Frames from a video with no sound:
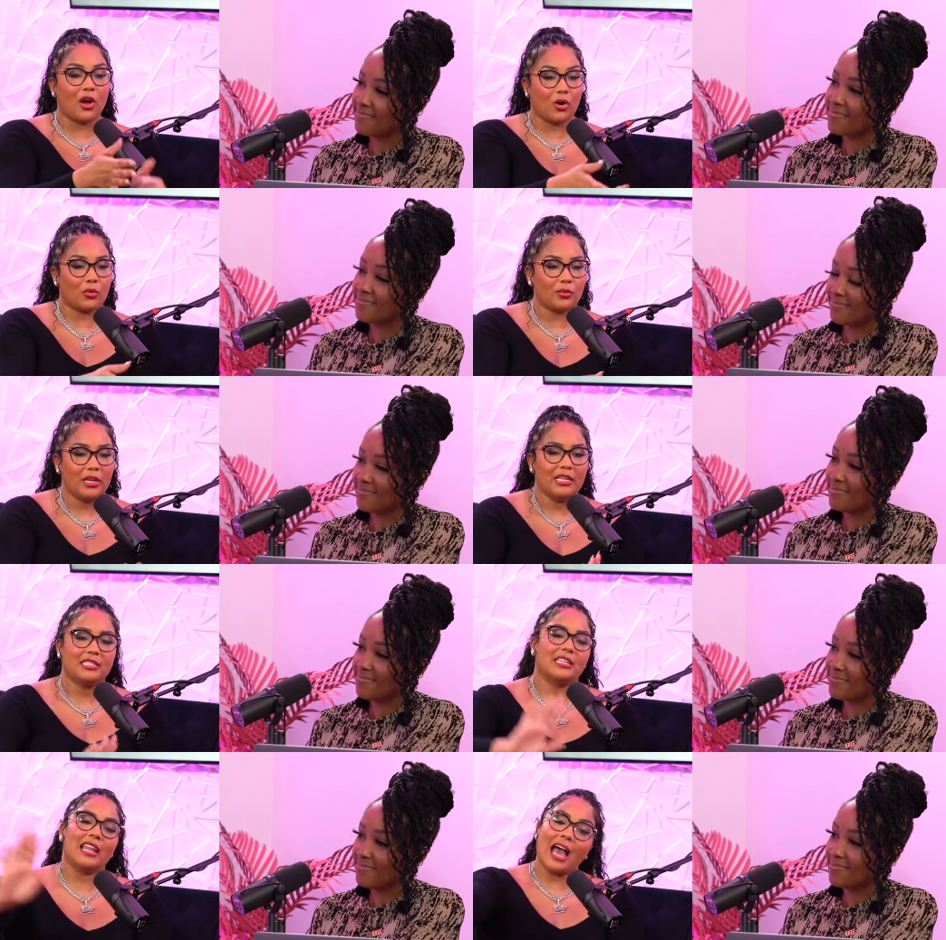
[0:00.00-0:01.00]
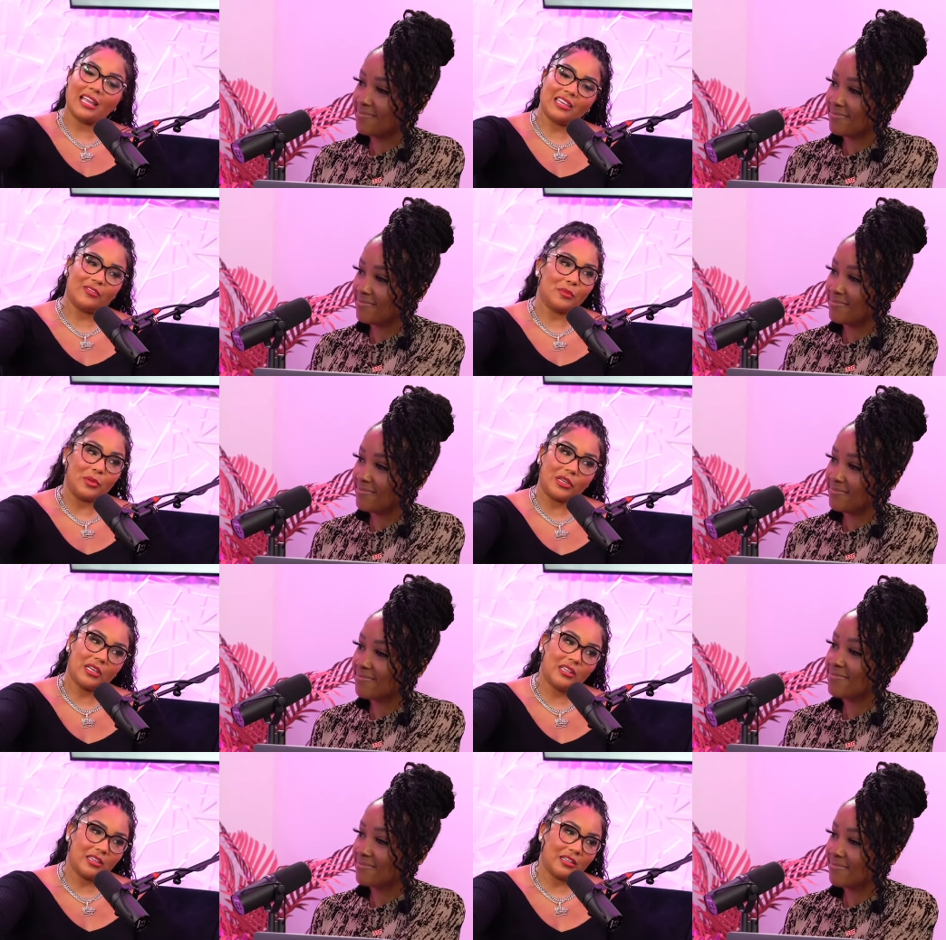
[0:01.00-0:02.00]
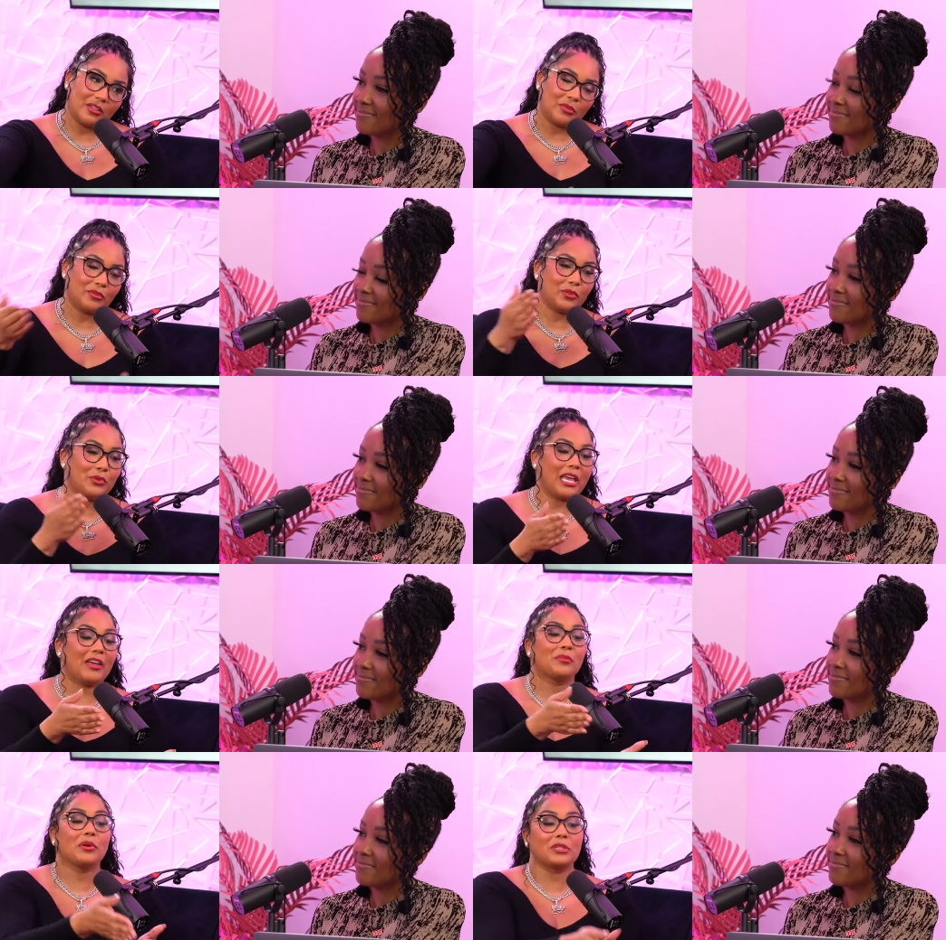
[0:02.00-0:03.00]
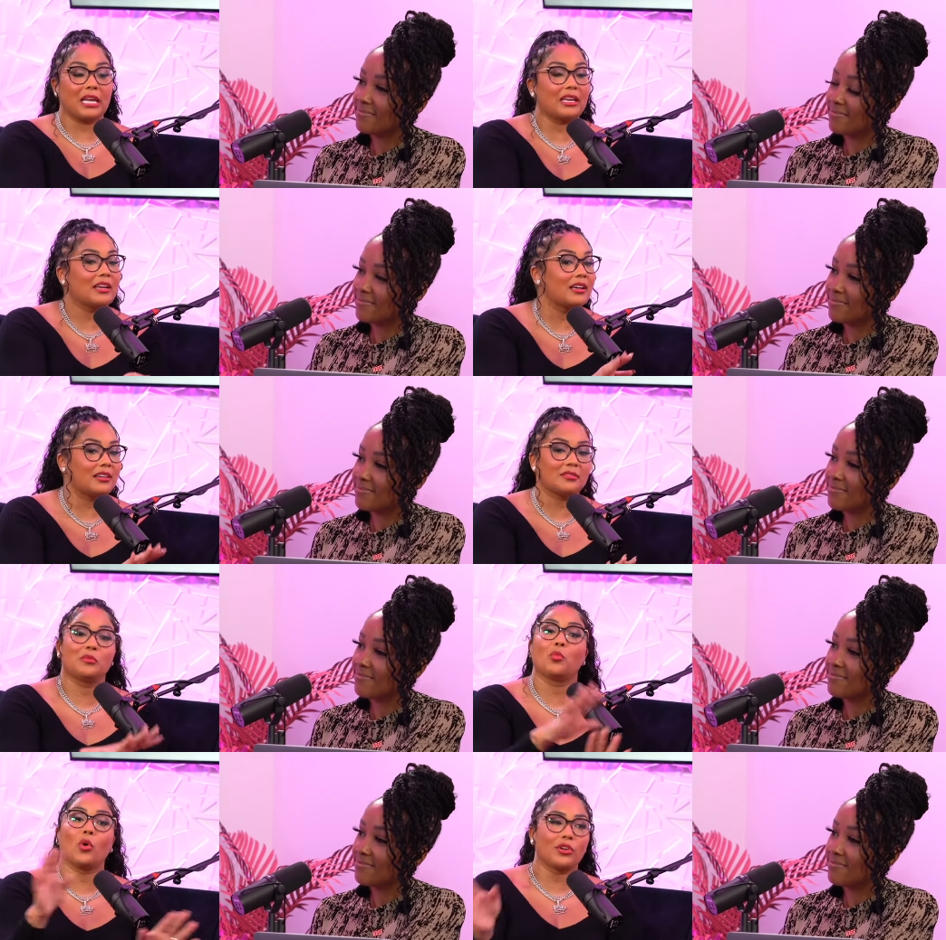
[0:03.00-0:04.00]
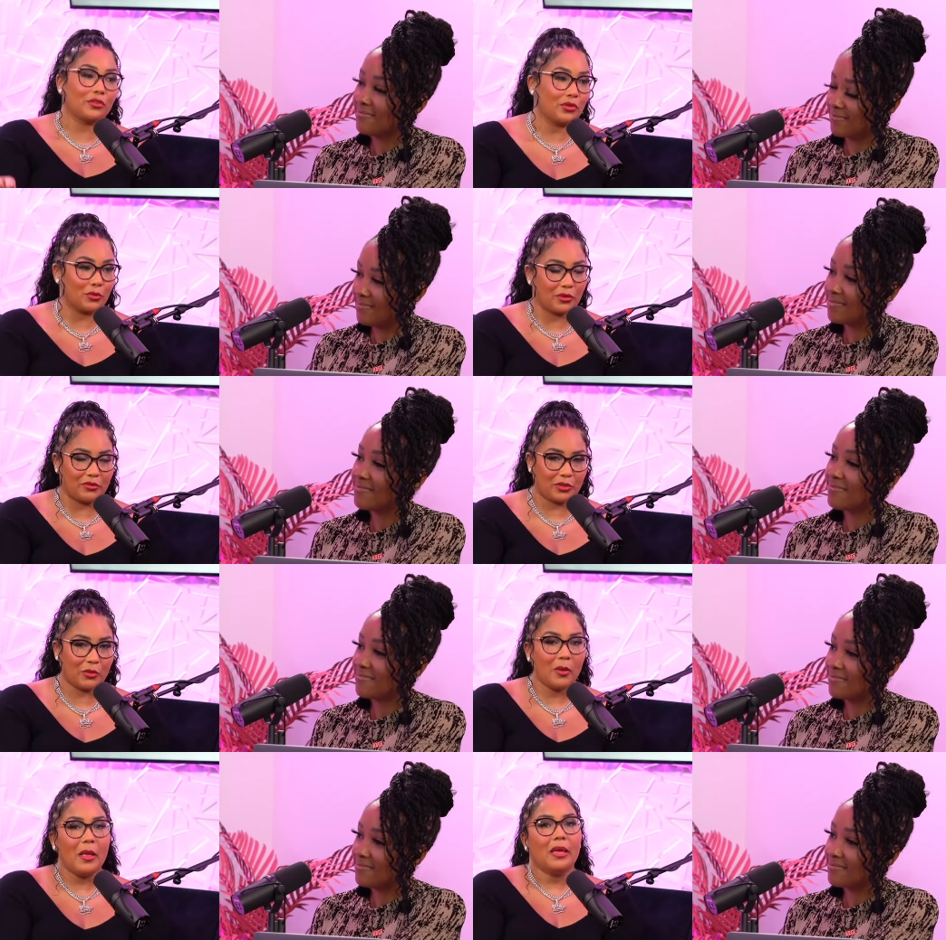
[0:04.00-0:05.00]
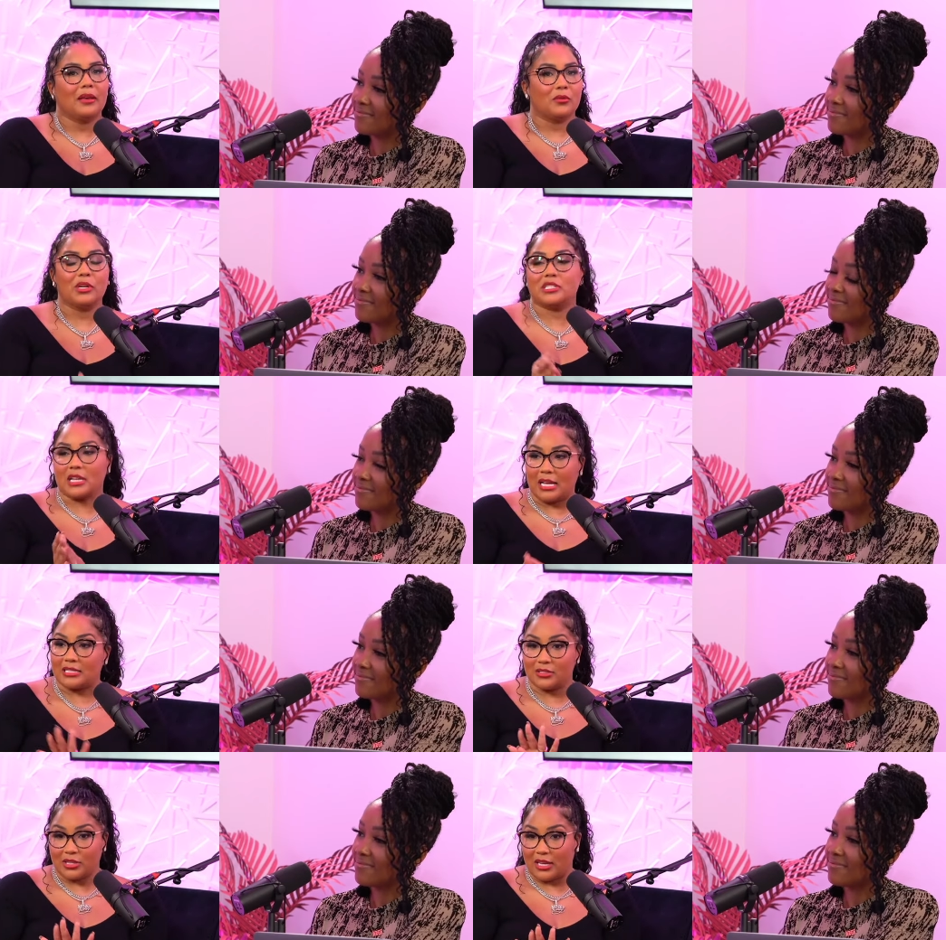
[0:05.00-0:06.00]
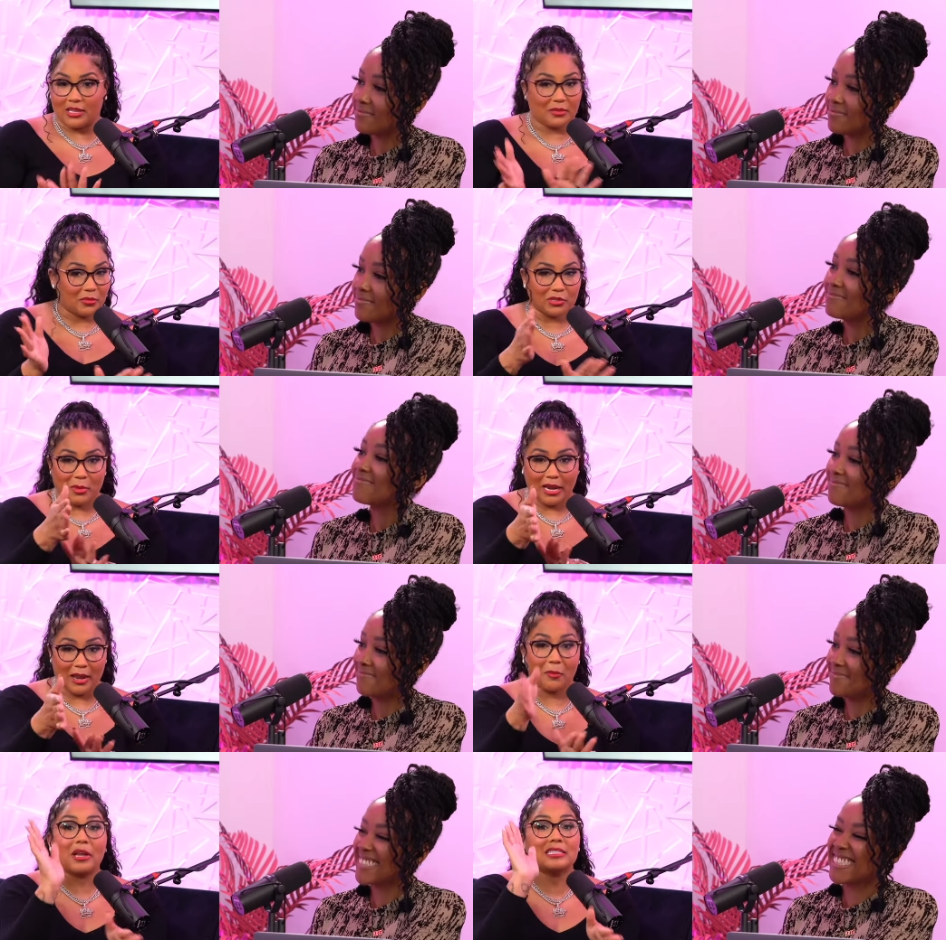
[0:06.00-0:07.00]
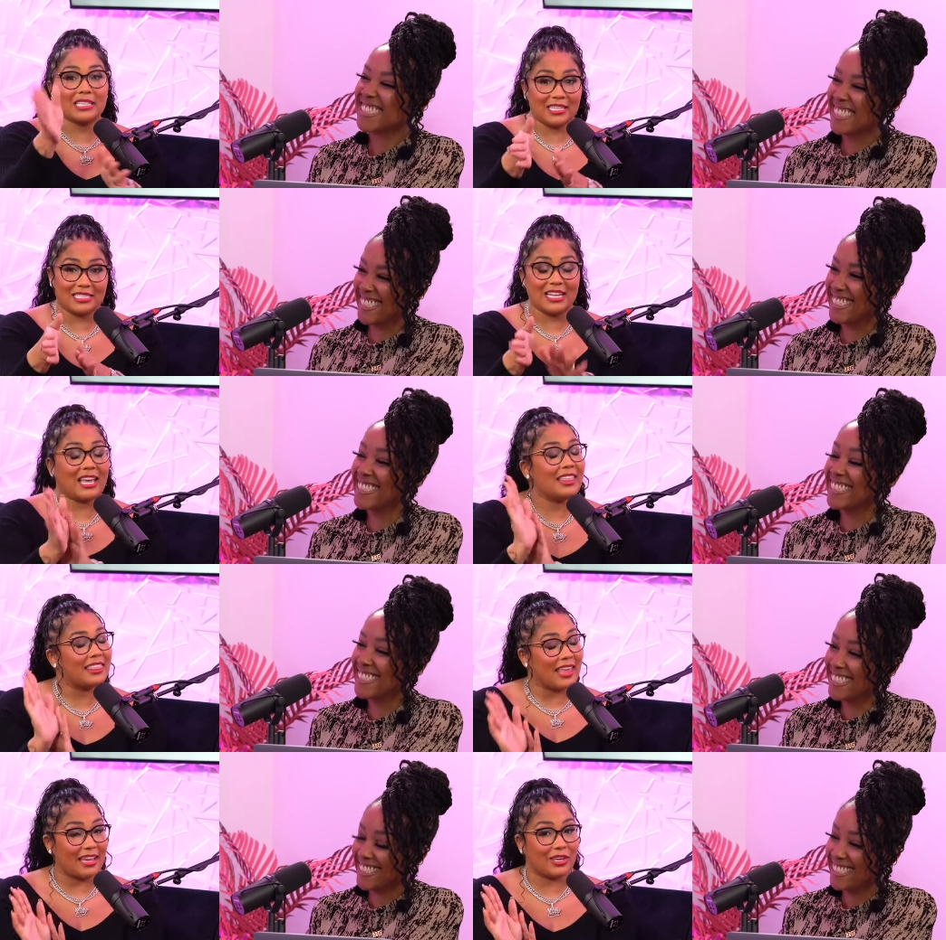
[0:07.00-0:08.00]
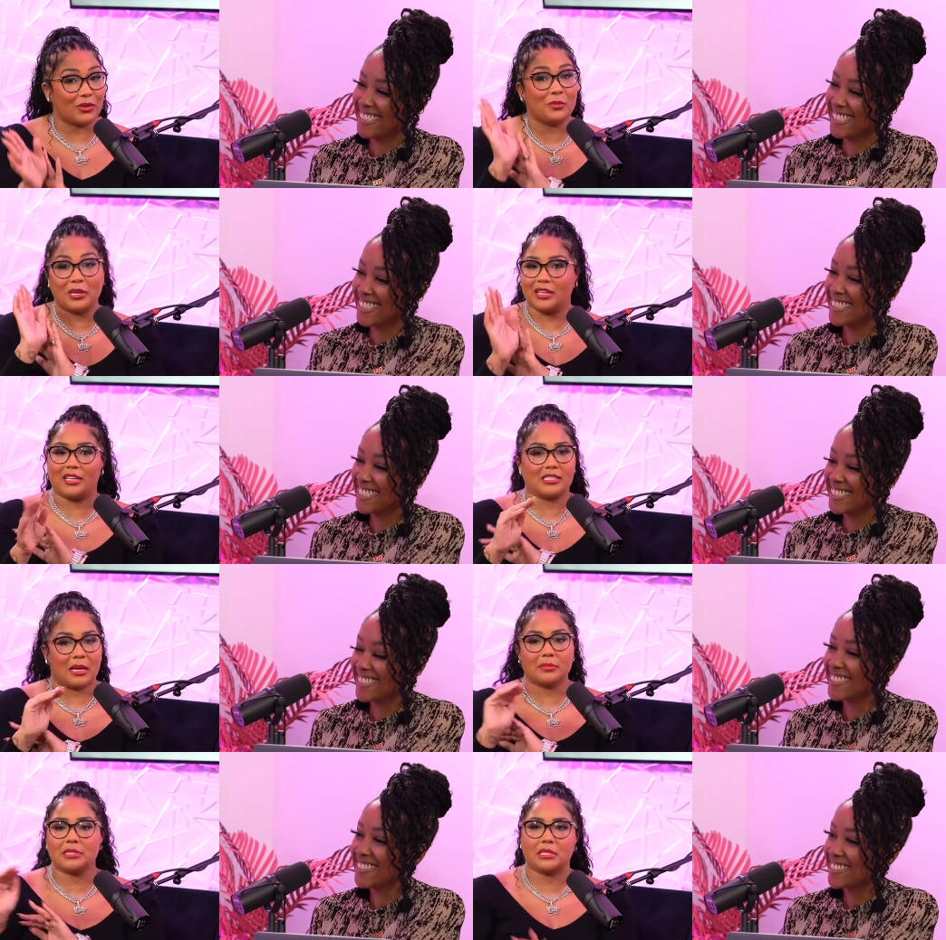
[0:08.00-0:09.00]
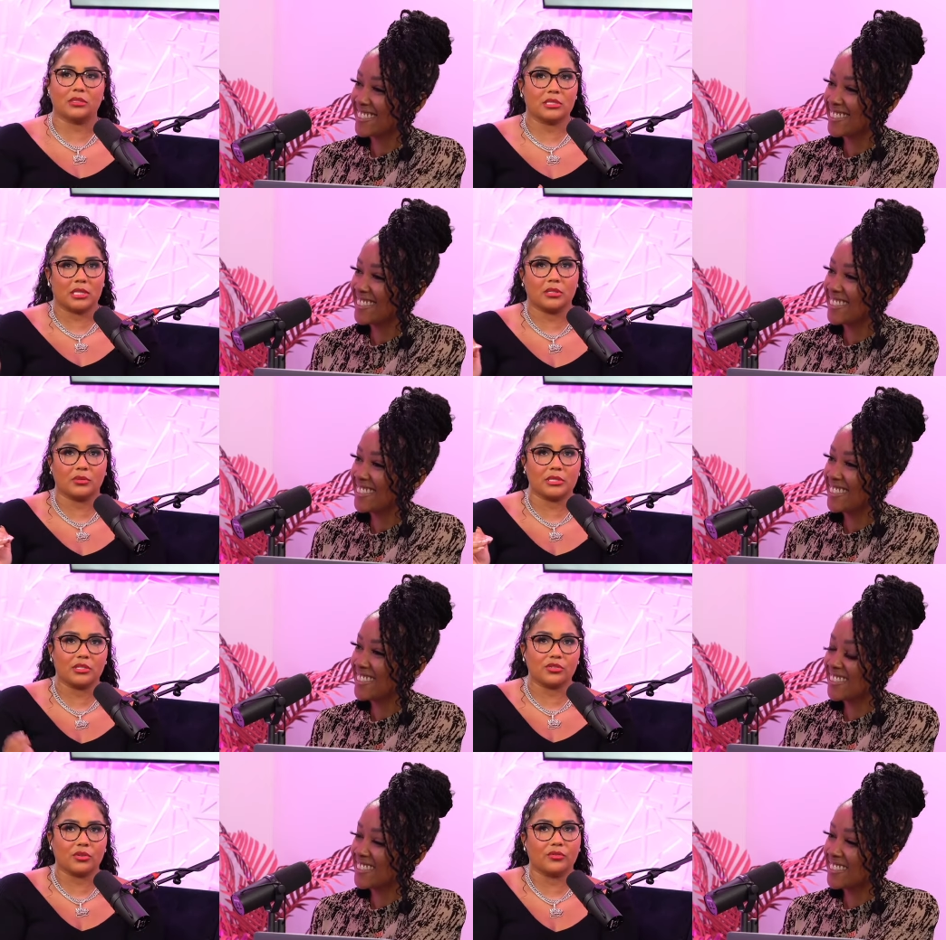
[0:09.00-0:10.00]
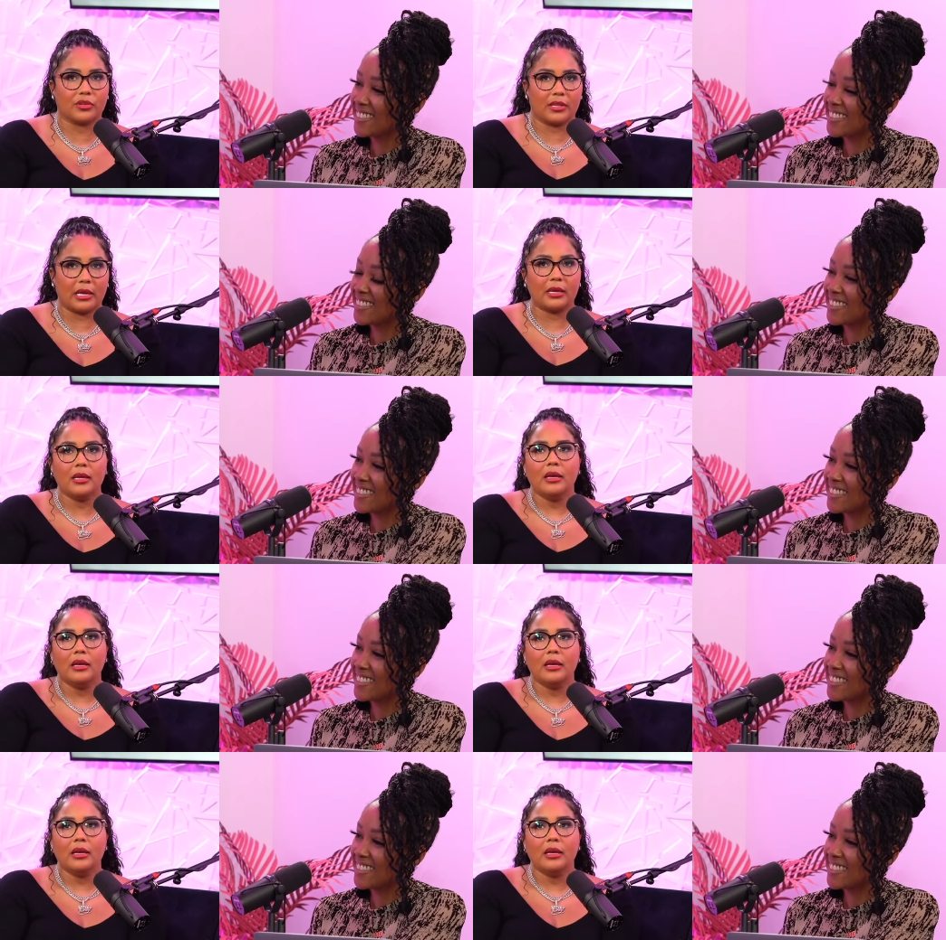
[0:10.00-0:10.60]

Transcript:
Speaker 1: own. Did not give Milk and Honey a good review, gave Bodega a wonderful review, which I still thank him. Where's my camera? To this day, thank you because I'm still seeing the residual for that.